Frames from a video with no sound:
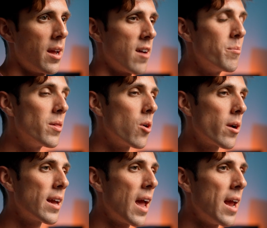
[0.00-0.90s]
and I've been
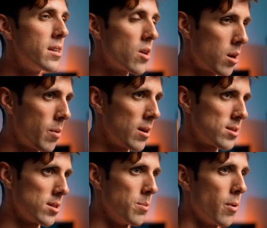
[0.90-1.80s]
learning a ton about
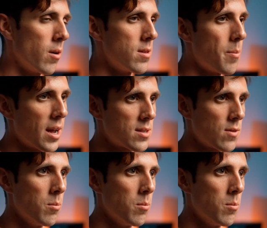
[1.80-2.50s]
sleep over the past few